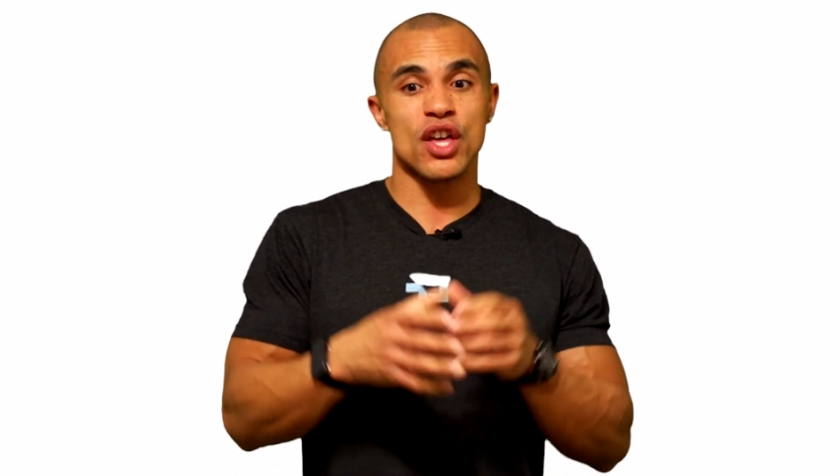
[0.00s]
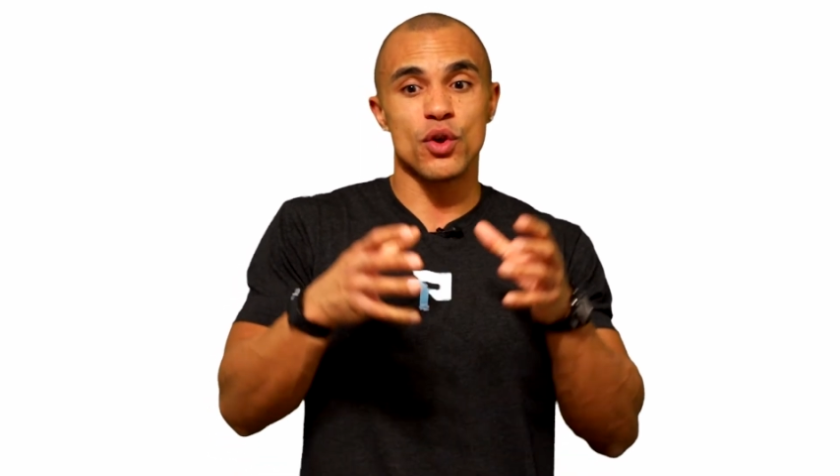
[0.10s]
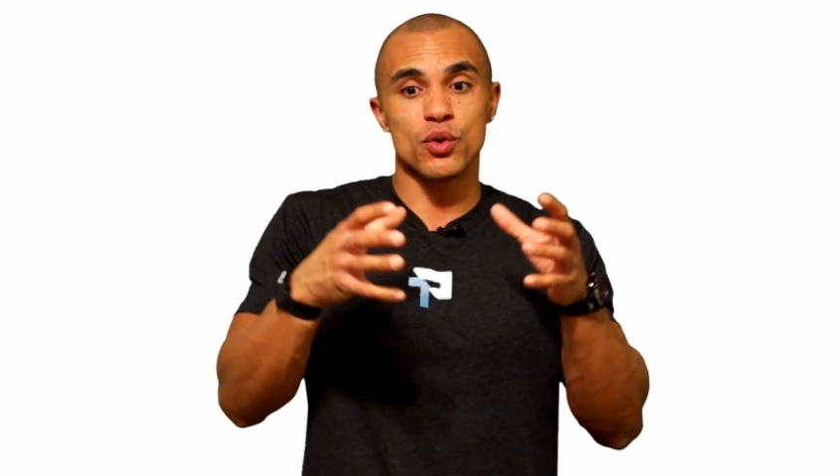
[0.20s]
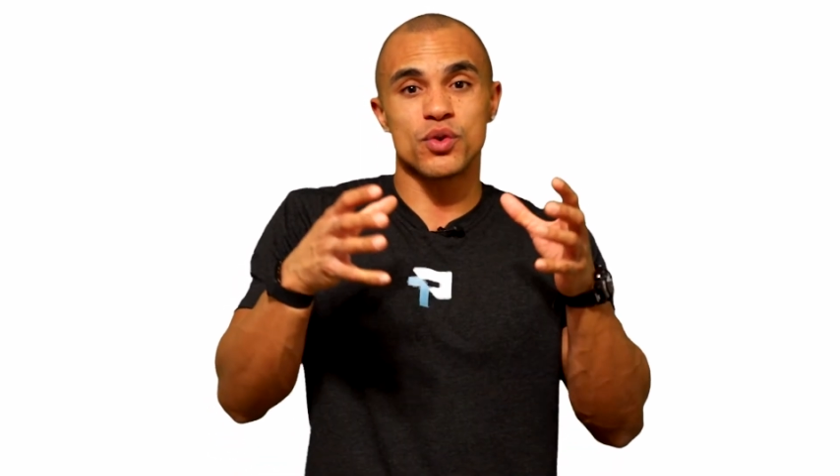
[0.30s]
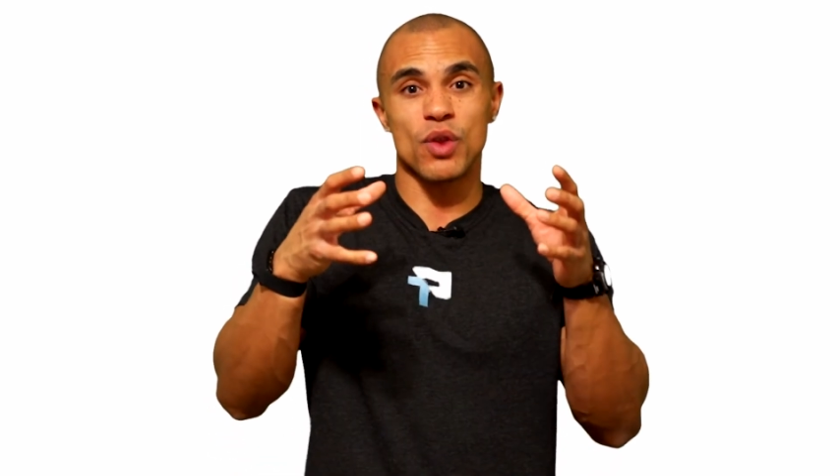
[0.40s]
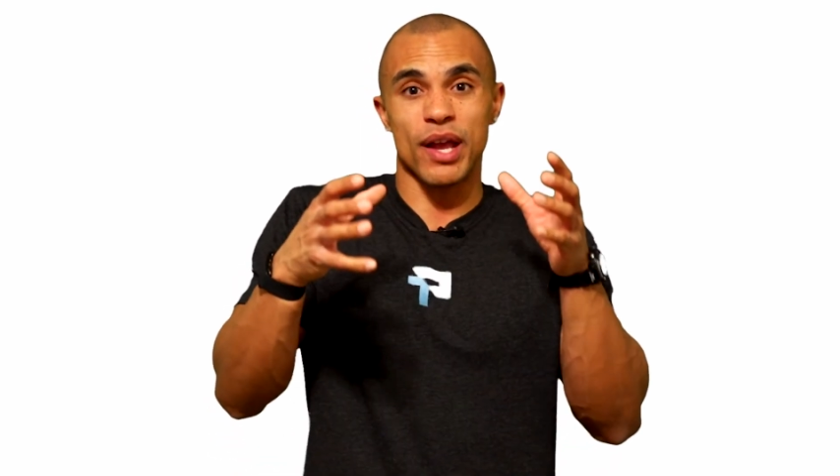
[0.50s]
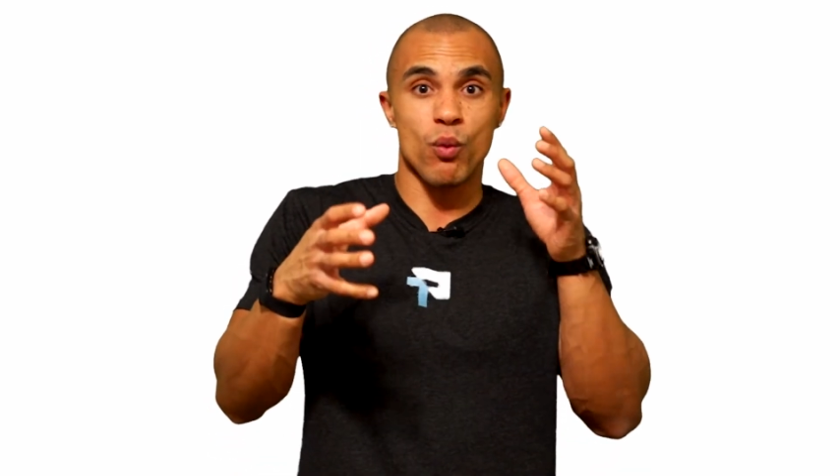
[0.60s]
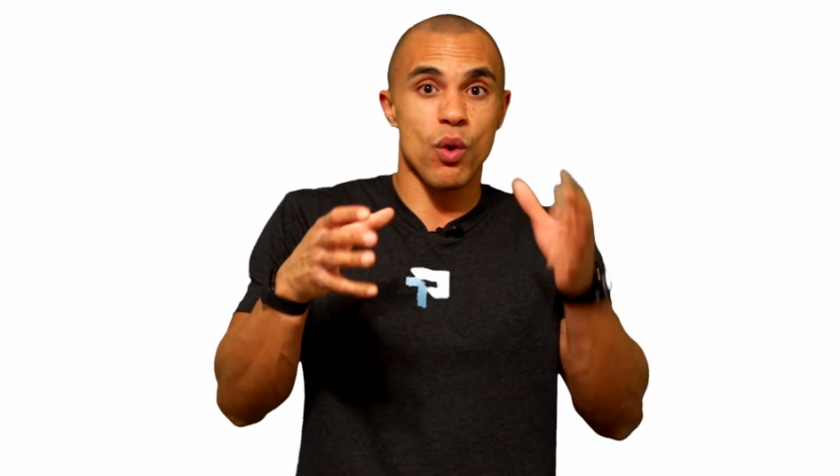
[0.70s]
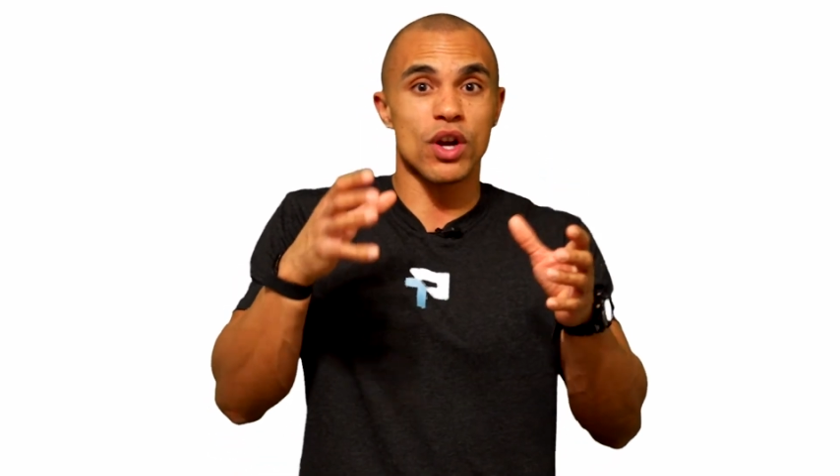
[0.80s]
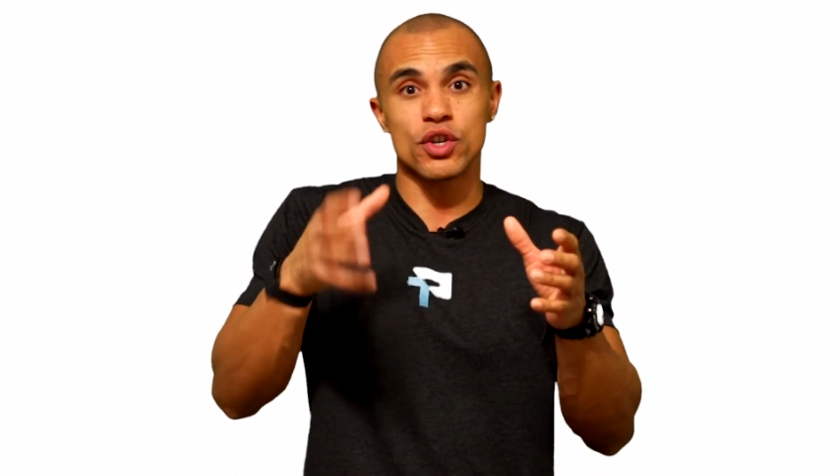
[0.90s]
those like
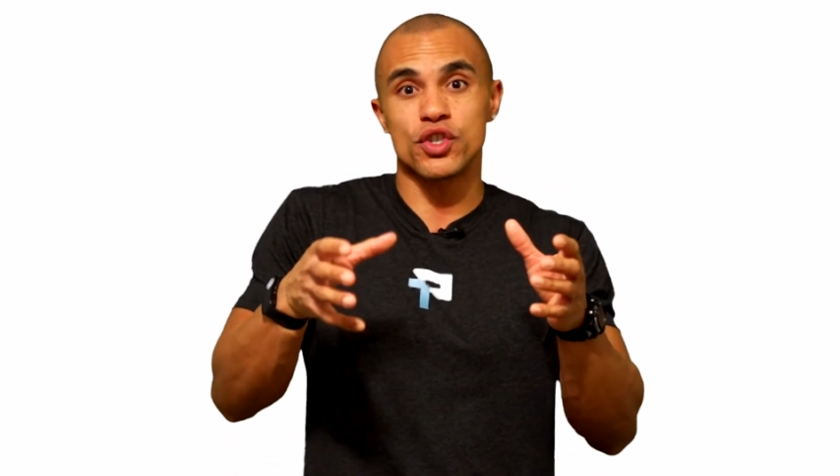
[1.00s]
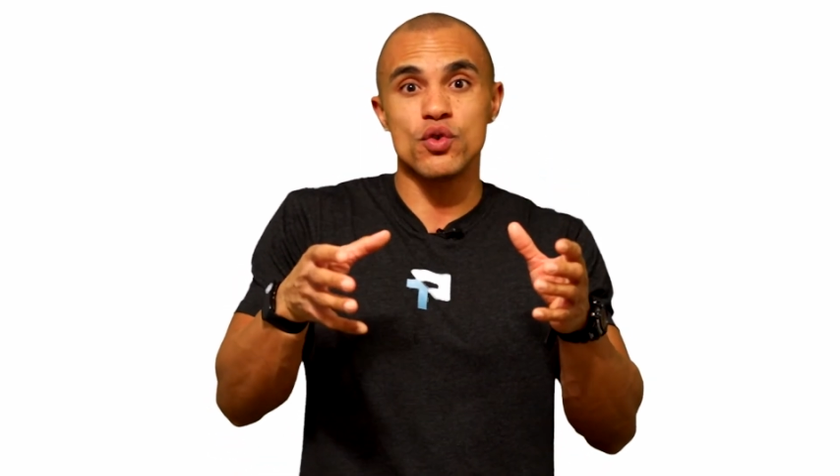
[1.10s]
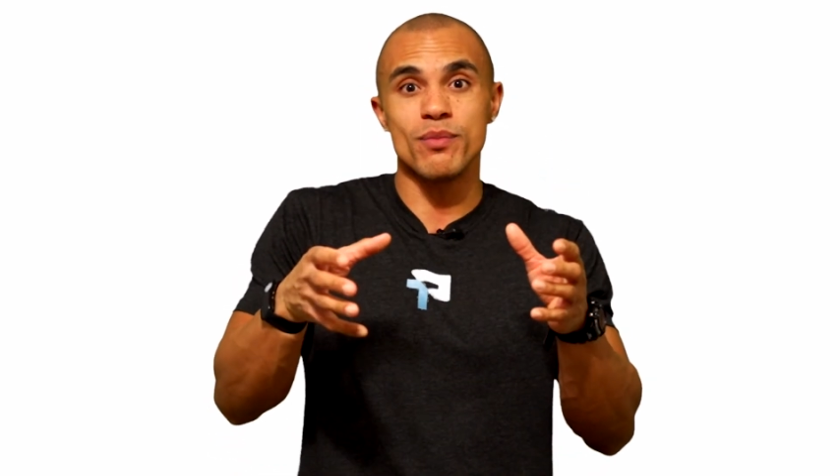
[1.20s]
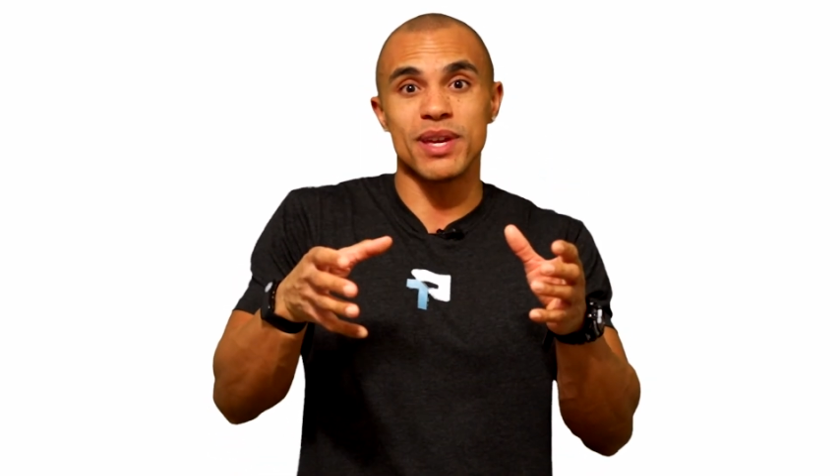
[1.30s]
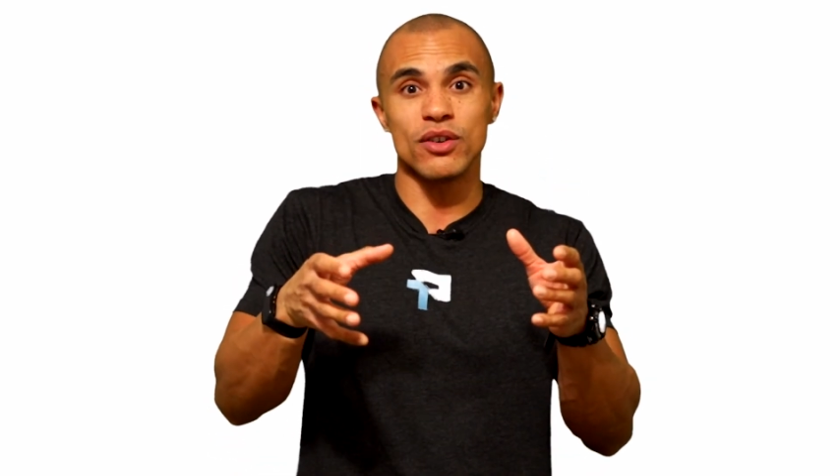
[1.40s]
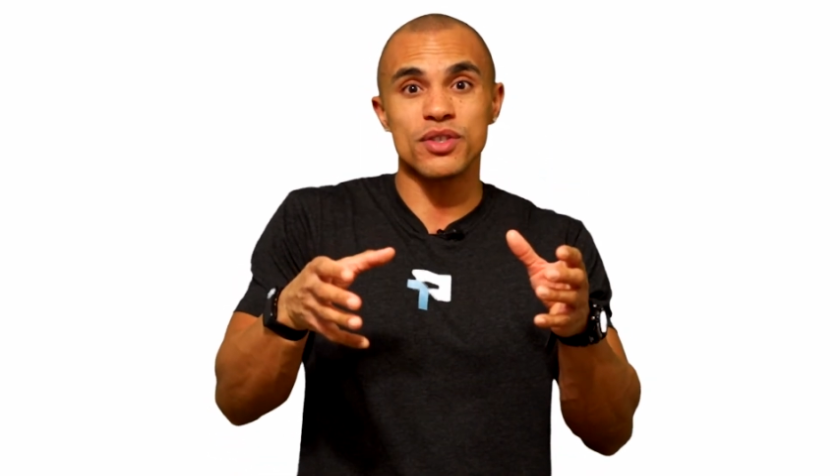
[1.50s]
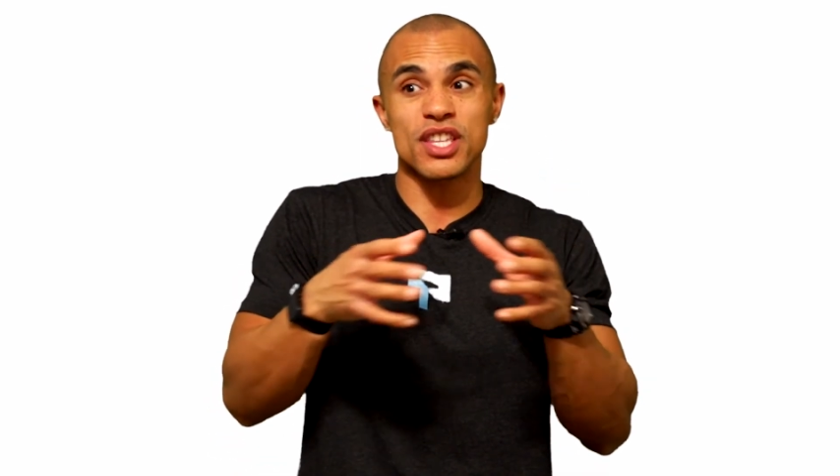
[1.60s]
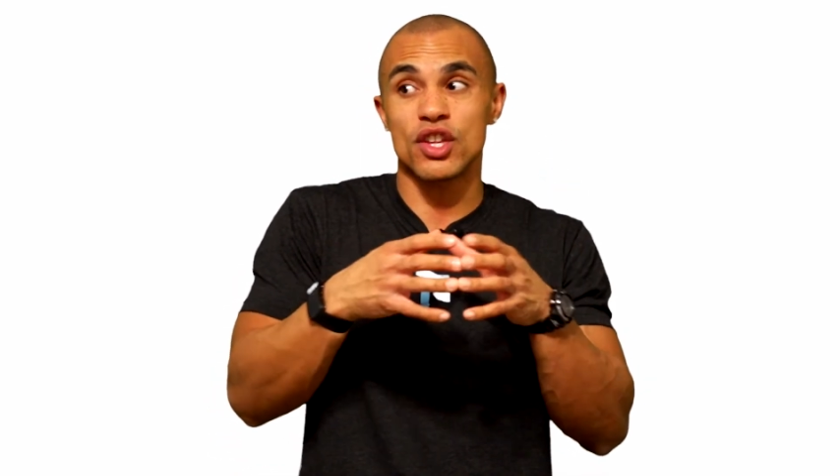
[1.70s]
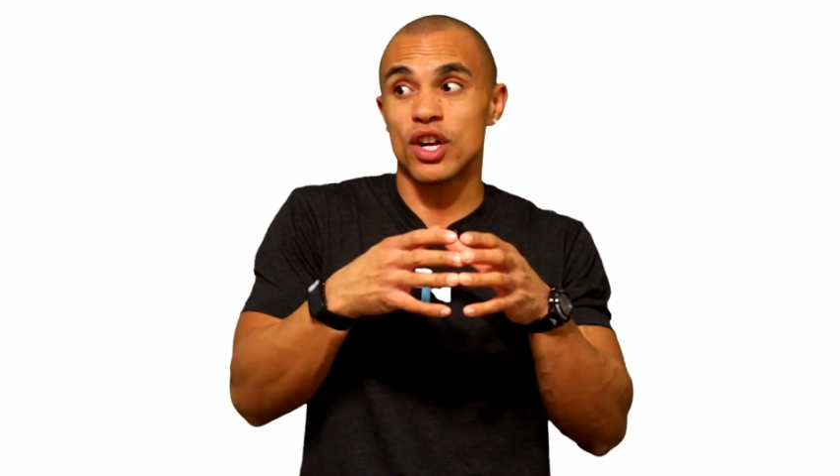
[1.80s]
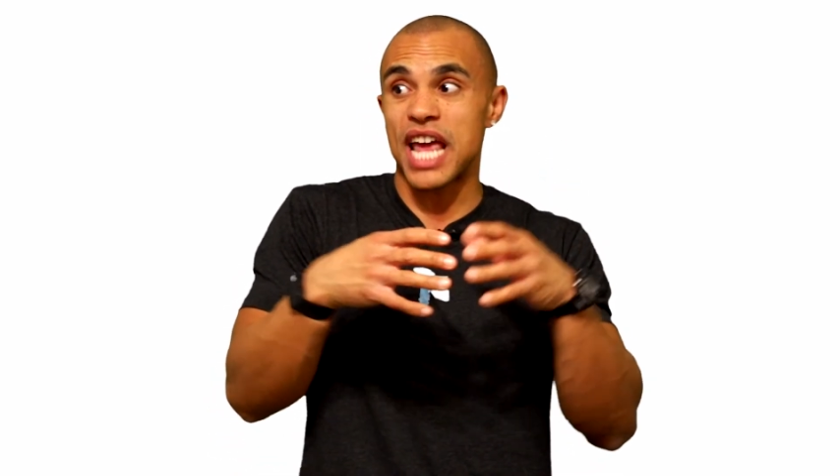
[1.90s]
one or two meals
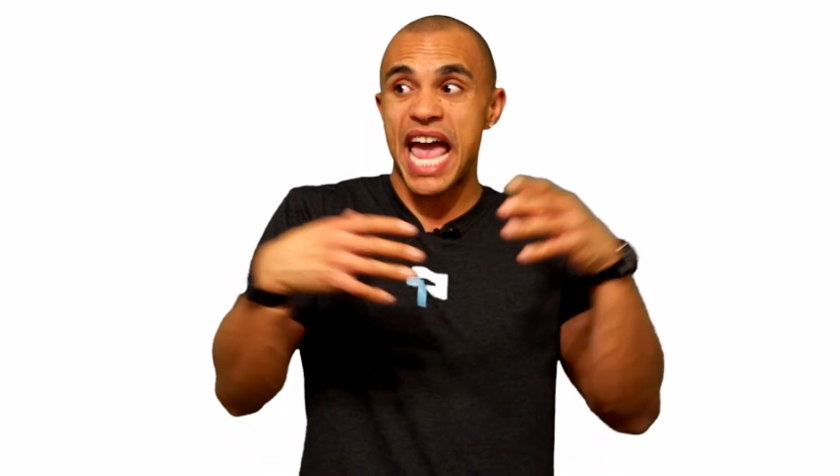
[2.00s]
and they're going to